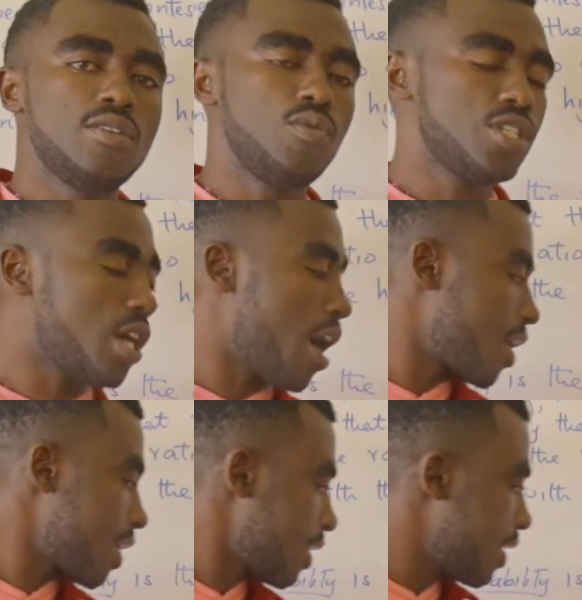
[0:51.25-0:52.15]
which
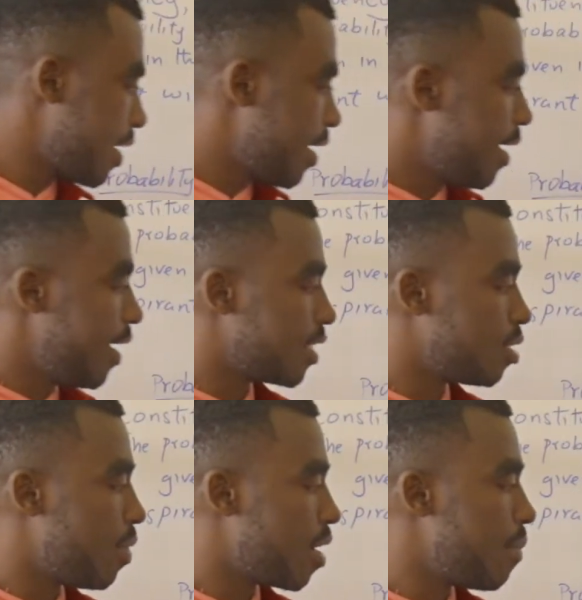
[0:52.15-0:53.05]
are
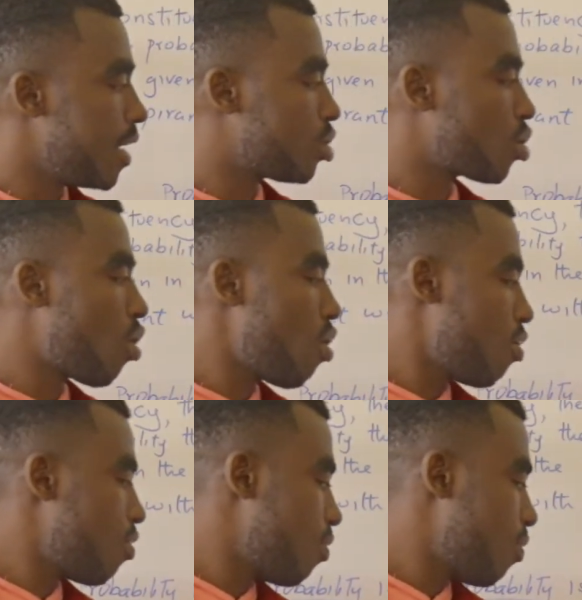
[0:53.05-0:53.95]

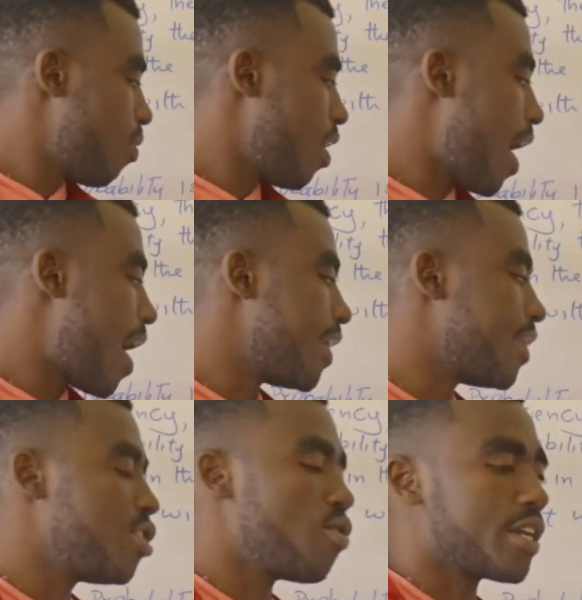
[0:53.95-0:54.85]
experimental
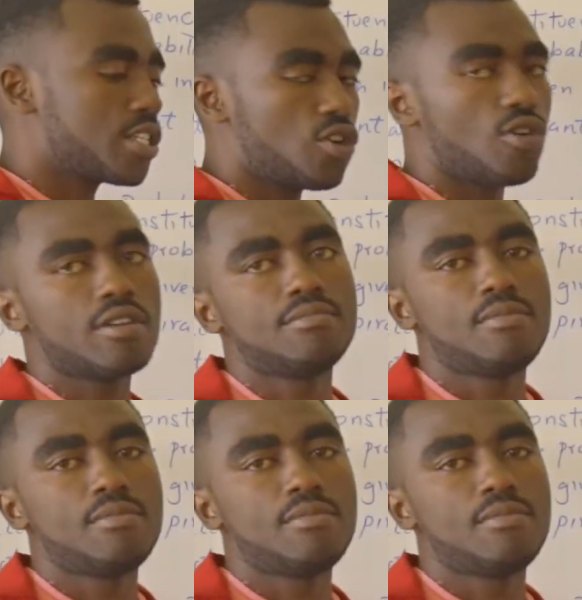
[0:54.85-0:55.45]
and theoretical.